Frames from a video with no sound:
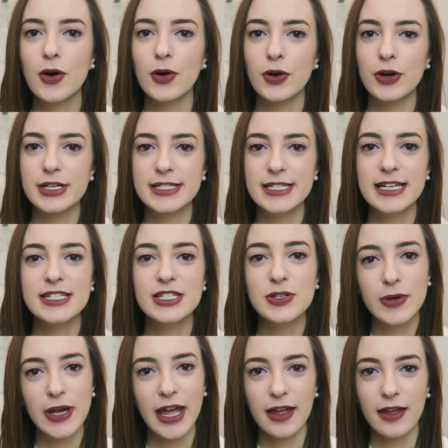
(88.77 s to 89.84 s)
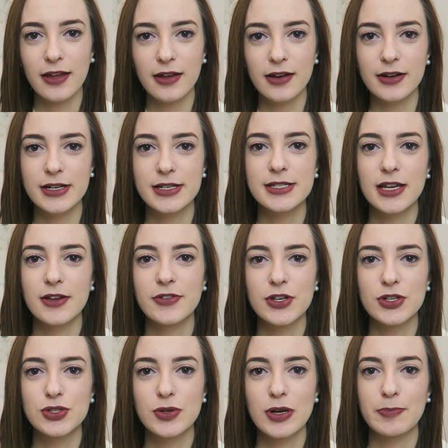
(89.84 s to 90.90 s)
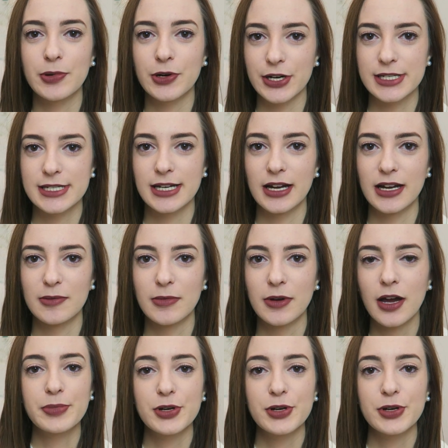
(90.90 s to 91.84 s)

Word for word: or 6 to 8 years if you do it part-time.